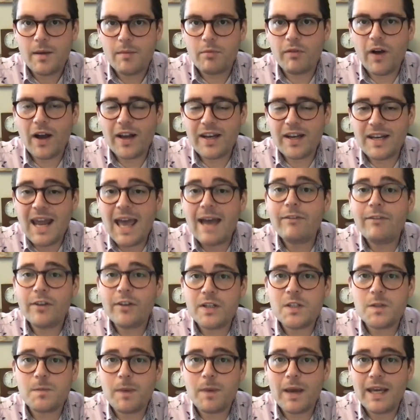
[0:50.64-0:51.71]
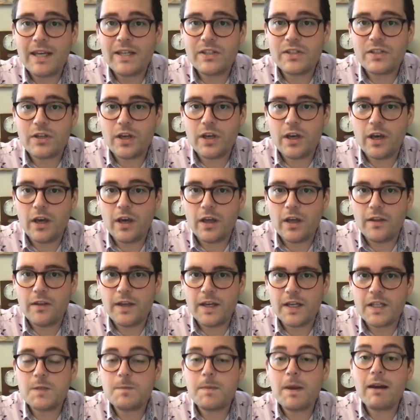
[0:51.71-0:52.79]
provide an evidence base to the
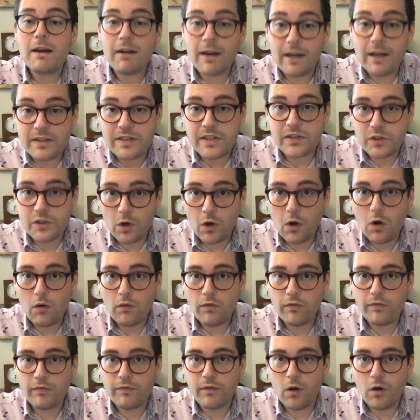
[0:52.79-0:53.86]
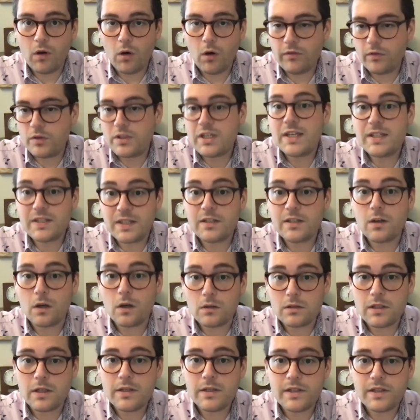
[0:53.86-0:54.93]
experiences of autistic
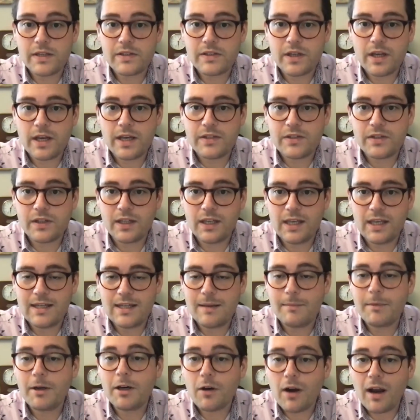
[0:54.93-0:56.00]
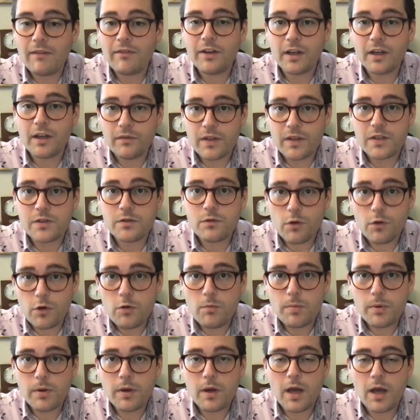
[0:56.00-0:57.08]
doctors as the key demographic of this
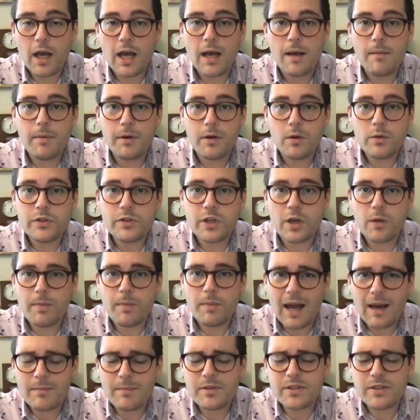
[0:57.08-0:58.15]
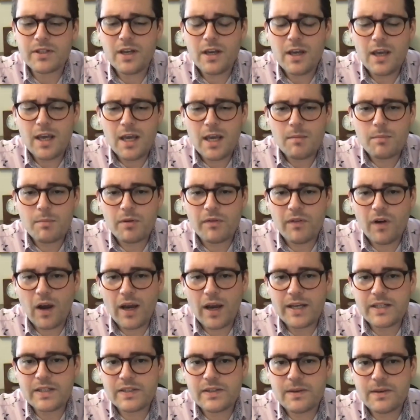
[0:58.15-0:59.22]
group, but also perhaps
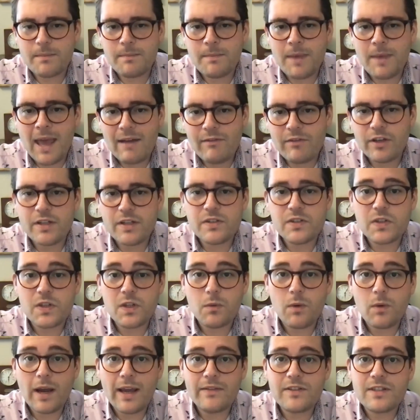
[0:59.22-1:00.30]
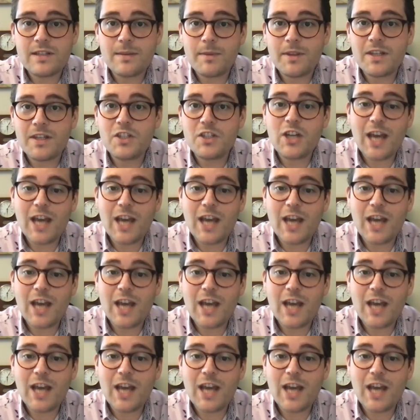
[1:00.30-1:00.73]
provide some evidence in the way of some of the